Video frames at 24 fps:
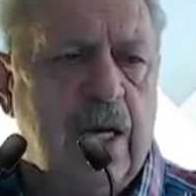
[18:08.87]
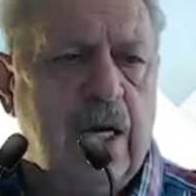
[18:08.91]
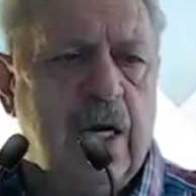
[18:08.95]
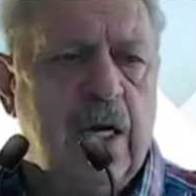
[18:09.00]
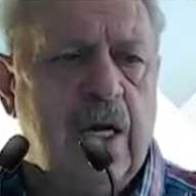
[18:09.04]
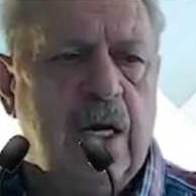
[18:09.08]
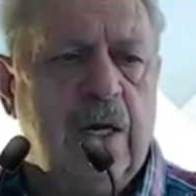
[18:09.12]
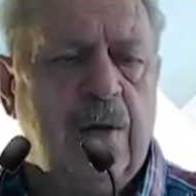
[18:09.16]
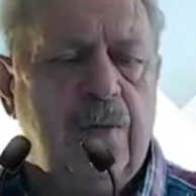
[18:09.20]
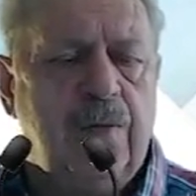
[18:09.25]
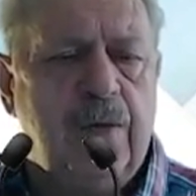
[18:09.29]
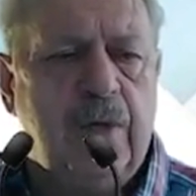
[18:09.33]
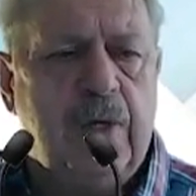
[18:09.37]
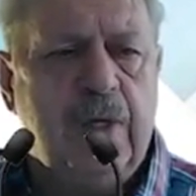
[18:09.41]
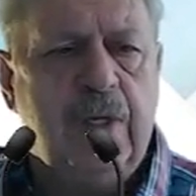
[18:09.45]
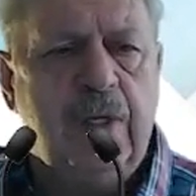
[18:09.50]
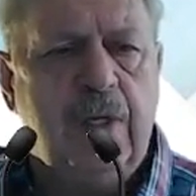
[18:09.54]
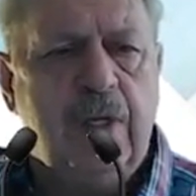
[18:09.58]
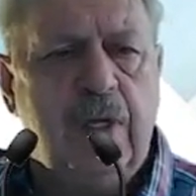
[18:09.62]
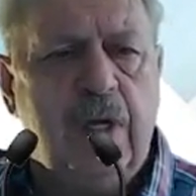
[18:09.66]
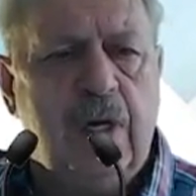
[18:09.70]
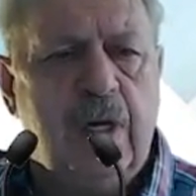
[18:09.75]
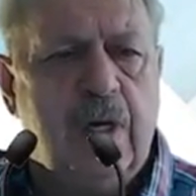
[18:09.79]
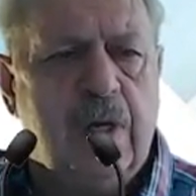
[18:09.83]

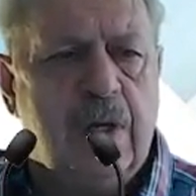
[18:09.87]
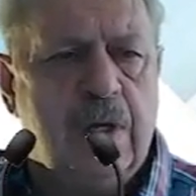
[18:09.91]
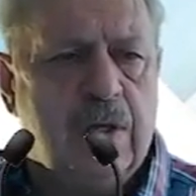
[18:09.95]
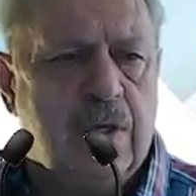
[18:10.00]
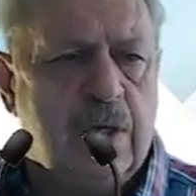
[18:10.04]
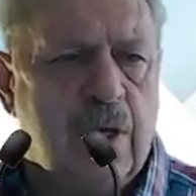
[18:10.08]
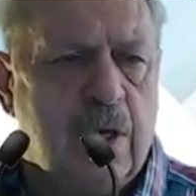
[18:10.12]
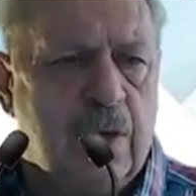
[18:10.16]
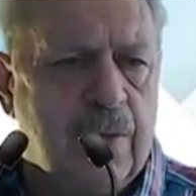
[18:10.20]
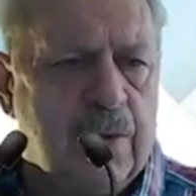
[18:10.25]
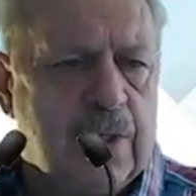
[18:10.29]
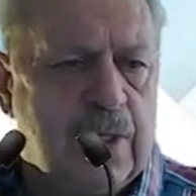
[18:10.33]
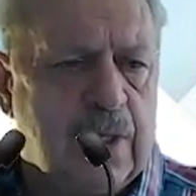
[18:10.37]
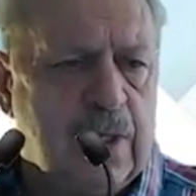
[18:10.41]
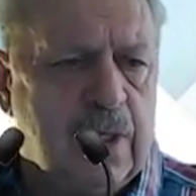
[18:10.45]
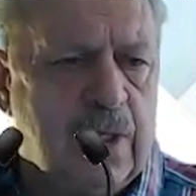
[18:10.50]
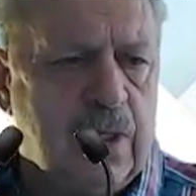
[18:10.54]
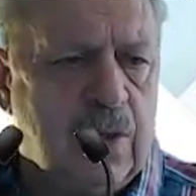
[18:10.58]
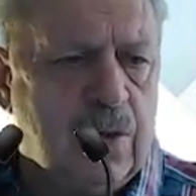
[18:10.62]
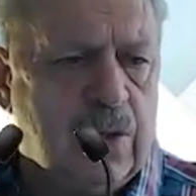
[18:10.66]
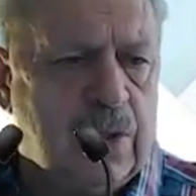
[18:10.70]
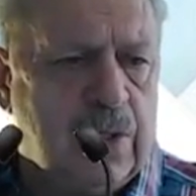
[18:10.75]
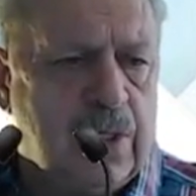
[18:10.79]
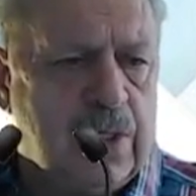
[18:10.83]
Then the retirement
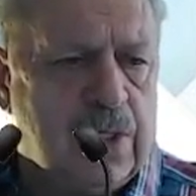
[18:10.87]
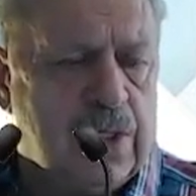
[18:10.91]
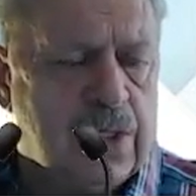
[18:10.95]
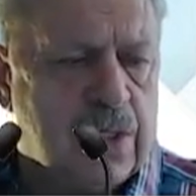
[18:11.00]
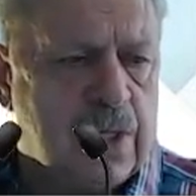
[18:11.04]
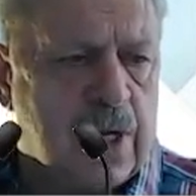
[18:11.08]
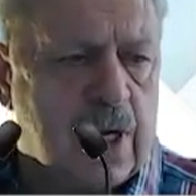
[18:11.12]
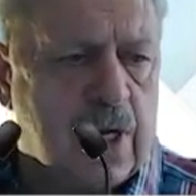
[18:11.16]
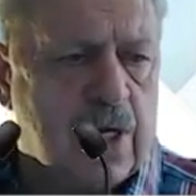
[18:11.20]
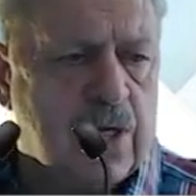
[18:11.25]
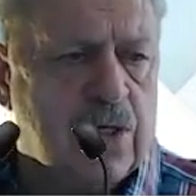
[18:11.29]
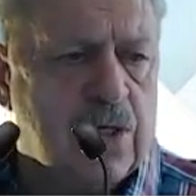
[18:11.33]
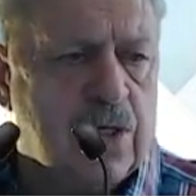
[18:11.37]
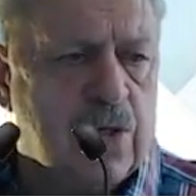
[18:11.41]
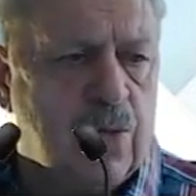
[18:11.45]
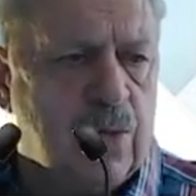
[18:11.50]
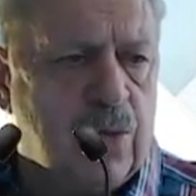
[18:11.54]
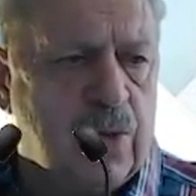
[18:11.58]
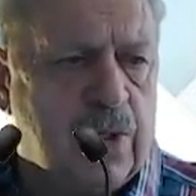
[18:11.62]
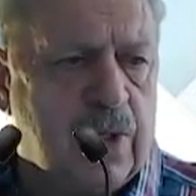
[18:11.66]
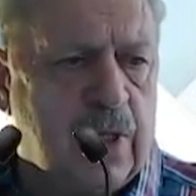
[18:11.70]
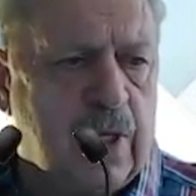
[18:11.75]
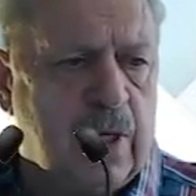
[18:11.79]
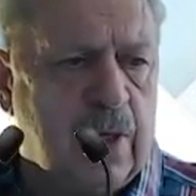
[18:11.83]
annuity structure
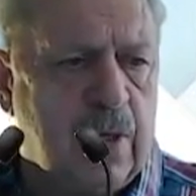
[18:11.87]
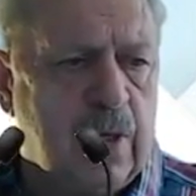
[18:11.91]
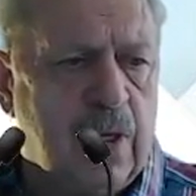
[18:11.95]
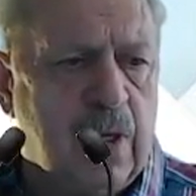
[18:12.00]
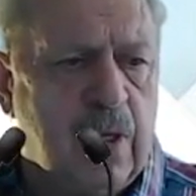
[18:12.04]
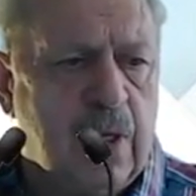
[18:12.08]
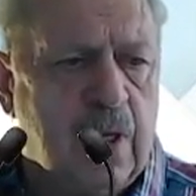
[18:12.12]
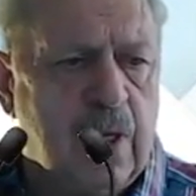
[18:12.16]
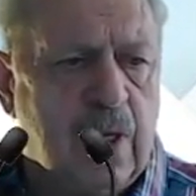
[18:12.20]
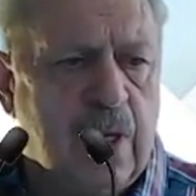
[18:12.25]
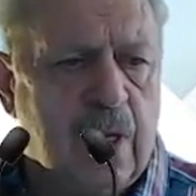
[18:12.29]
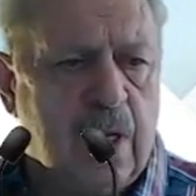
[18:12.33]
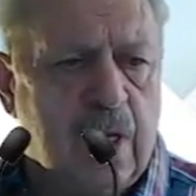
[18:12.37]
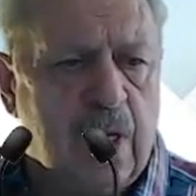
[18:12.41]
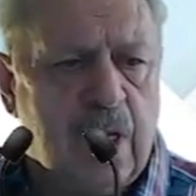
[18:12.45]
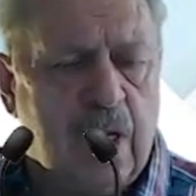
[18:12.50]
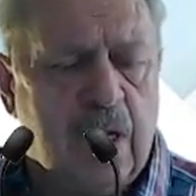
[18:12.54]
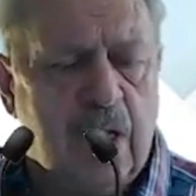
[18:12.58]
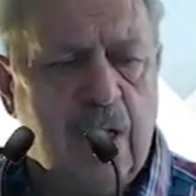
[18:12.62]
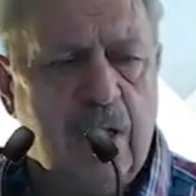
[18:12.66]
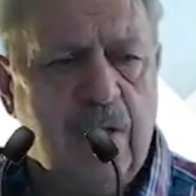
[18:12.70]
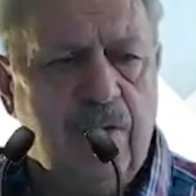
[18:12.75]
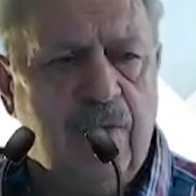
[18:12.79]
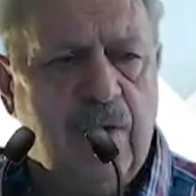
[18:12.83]
would then
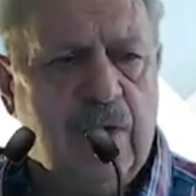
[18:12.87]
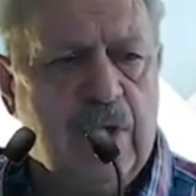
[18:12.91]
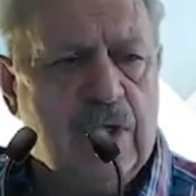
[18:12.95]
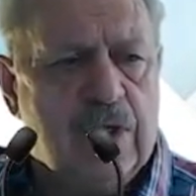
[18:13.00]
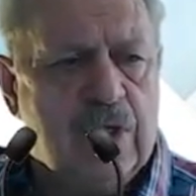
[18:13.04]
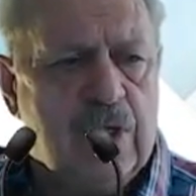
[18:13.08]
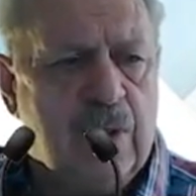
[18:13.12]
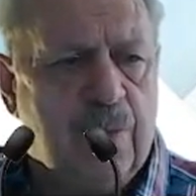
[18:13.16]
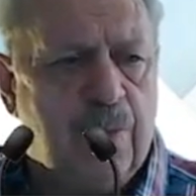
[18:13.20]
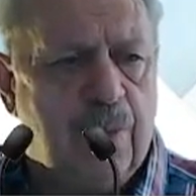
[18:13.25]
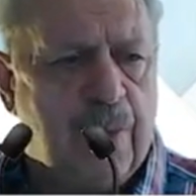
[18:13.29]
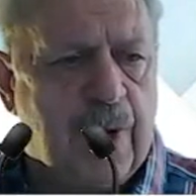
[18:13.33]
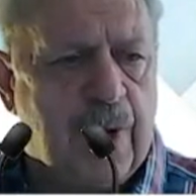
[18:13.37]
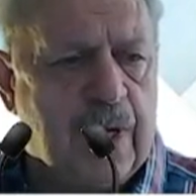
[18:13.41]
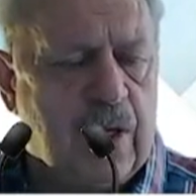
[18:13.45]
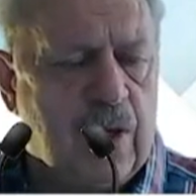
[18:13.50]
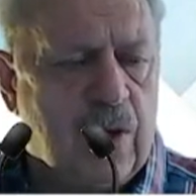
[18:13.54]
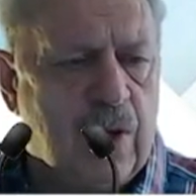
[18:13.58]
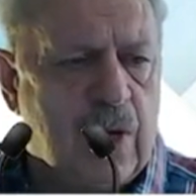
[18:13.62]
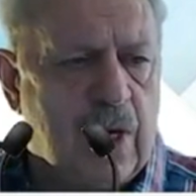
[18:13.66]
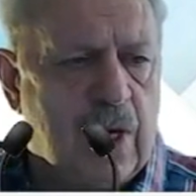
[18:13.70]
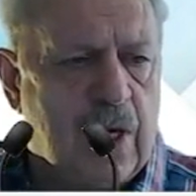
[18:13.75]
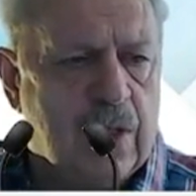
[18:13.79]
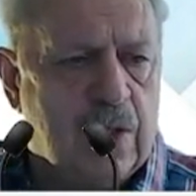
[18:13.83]
eventually pay
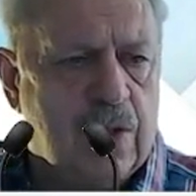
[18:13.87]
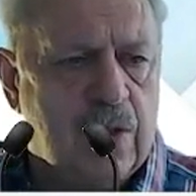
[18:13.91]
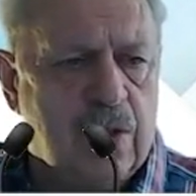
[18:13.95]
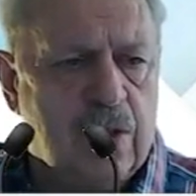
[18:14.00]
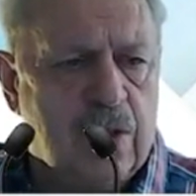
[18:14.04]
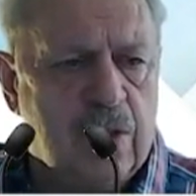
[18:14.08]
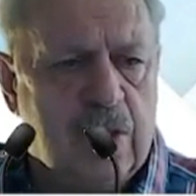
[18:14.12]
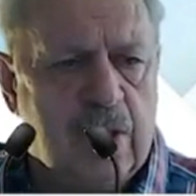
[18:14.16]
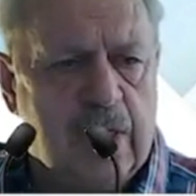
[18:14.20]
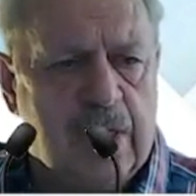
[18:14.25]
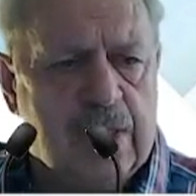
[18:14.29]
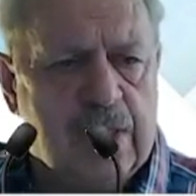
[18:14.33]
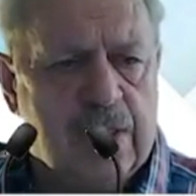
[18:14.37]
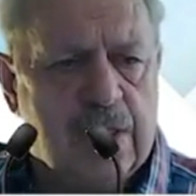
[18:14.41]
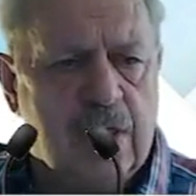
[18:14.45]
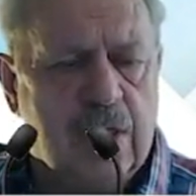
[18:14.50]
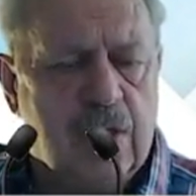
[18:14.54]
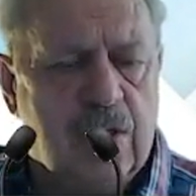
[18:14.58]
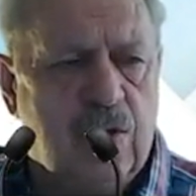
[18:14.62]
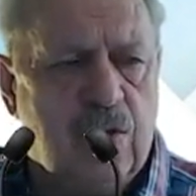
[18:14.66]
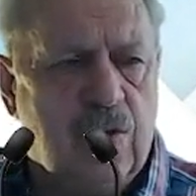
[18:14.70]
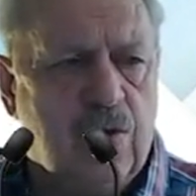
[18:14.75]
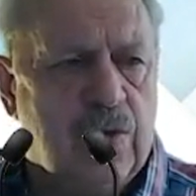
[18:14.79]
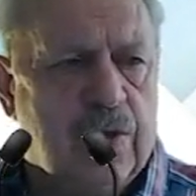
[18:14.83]
you out, let's
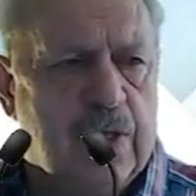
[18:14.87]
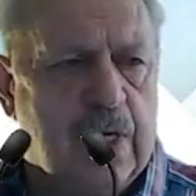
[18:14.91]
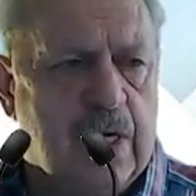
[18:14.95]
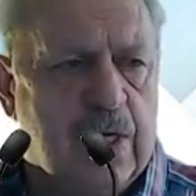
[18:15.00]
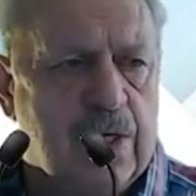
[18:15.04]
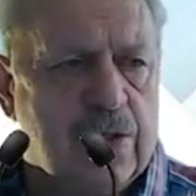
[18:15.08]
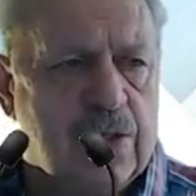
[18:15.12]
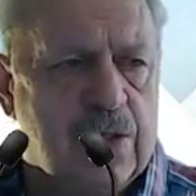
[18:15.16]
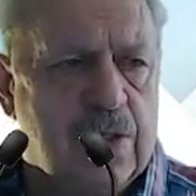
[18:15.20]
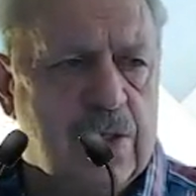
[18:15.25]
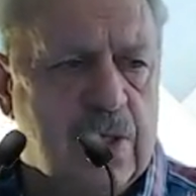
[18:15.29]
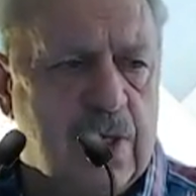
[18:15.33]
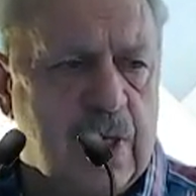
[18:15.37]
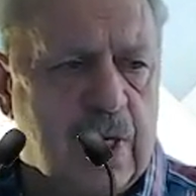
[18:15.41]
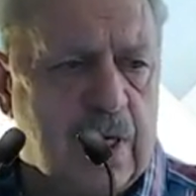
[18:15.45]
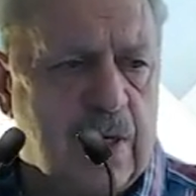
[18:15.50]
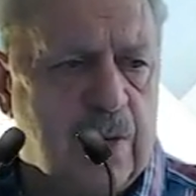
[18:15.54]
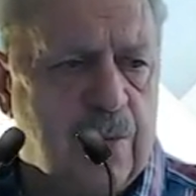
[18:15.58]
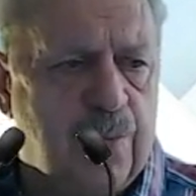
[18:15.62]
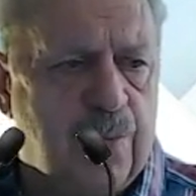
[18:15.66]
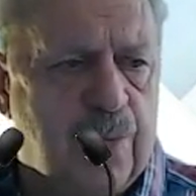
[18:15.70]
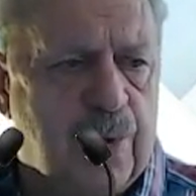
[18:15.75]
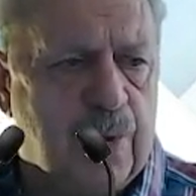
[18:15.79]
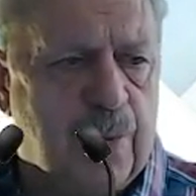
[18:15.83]
say, 2,000
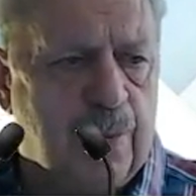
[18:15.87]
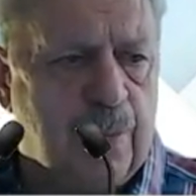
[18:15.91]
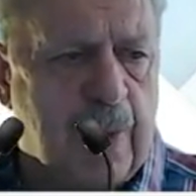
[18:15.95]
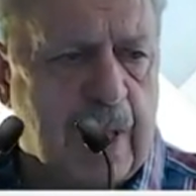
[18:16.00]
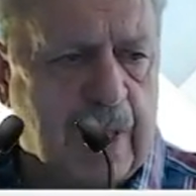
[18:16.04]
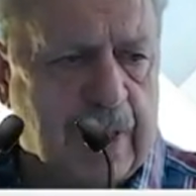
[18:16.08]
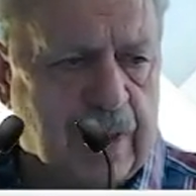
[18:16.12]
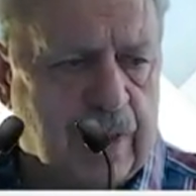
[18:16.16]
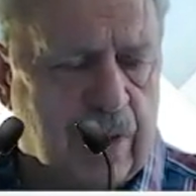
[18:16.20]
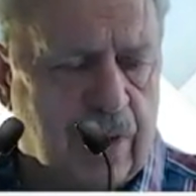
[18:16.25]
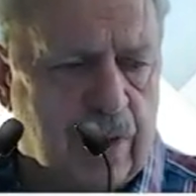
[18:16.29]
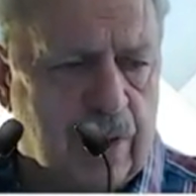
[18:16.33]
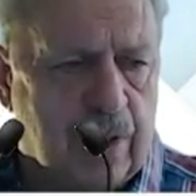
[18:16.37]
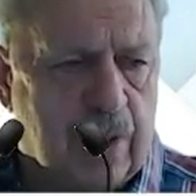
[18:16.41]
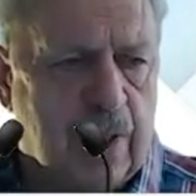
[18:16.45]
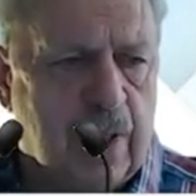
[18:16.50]
Rand per month.